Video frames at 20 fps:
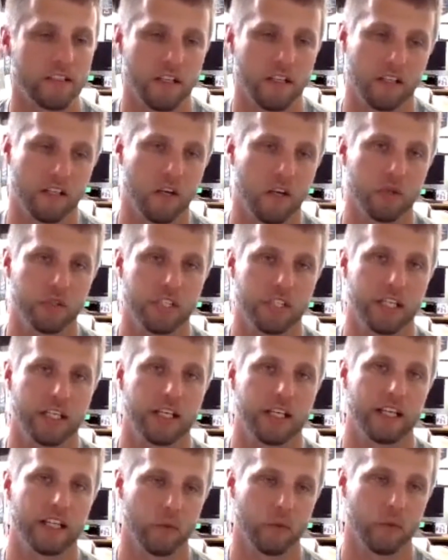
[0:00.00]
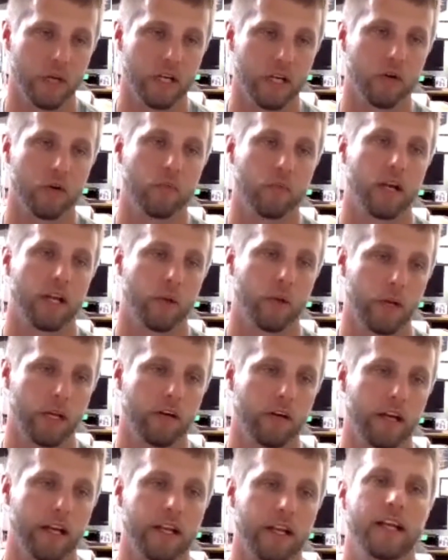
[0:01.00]
and started coaching in the weight room right
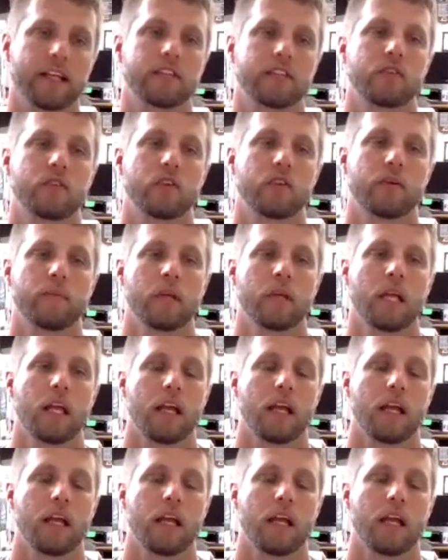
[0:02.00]
away, right next to him.